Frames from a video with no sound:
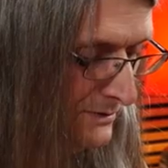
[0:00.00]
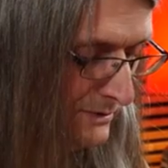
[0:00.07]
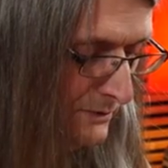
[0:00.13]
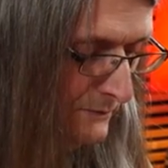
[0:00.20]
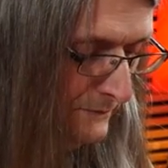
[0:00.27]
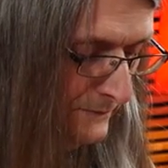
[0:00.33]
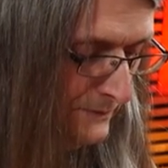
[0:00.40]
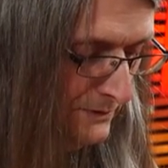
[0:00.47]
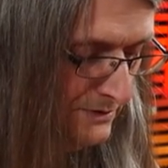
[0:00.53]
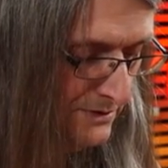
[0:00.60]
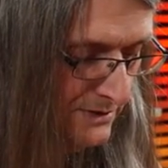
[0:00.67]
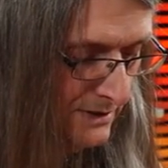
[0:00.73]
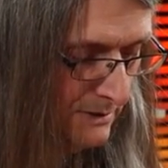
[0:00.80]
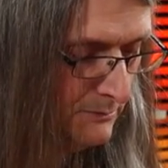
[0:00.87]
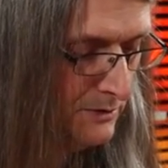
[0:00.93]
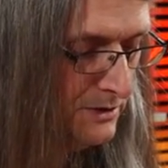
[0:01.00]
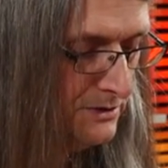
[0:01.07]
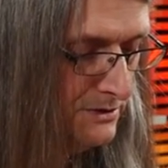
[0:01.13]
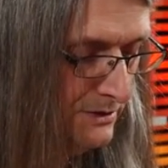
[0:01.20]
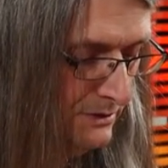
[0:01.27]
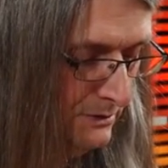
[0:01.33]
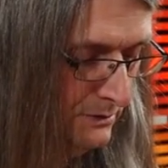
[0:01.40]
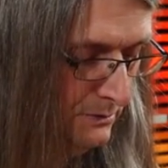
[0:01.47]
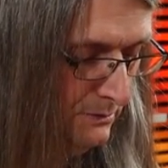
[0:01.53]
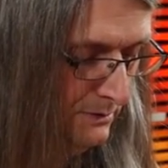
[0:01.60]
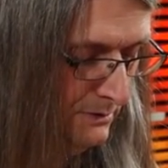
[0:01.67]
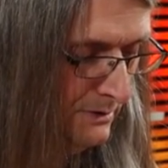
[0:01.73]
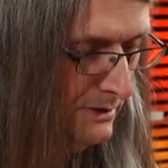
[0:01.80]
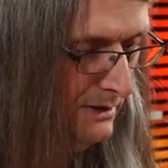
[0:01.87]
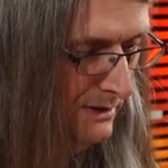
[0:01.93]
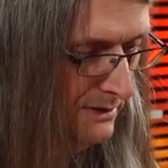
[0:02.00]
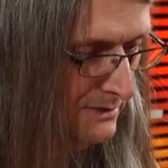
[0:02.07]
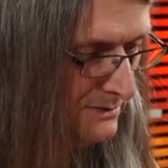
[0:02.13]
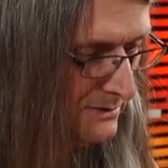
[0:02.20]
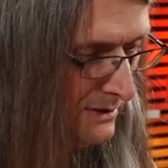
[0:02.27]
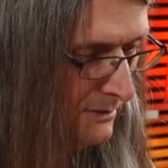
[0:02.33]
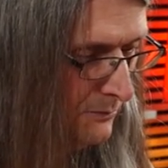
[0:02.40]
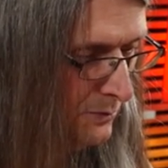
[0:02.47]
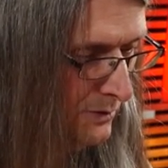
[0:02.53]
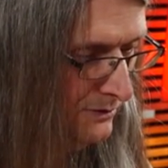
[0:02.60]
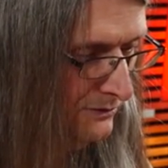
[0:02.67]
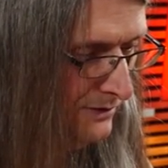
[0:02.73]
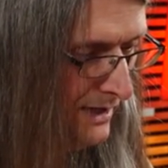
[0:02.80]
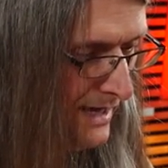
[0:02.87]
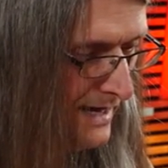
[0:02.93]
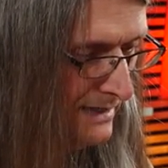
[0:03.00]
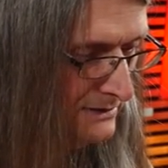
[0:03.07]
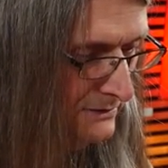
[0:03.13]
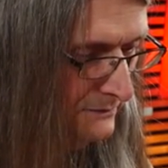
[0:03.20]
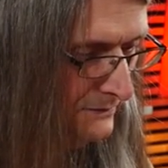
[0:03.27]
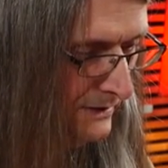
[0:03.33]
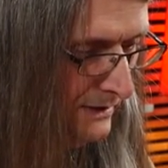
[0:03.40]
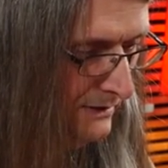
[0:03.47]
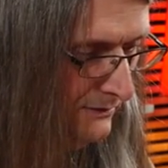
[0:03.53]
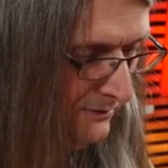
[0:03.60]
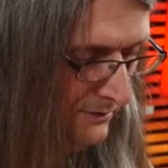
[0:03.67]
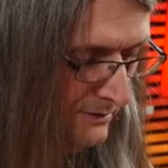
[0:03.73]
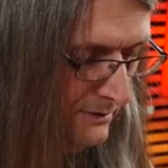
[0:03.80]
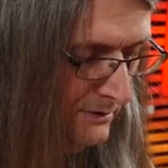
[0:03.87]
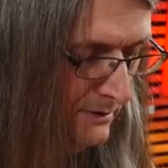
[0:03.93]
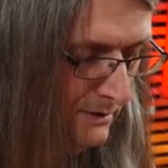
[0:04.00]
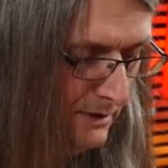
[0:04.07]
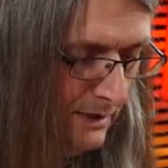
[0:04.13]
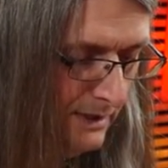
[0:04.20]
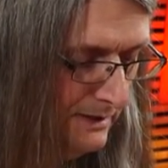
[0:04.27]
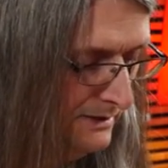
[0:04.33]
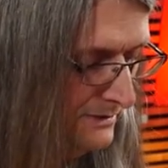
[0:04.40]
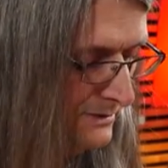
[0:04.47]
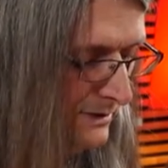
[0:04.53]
So first thing I'm going to do is I'm going to activate any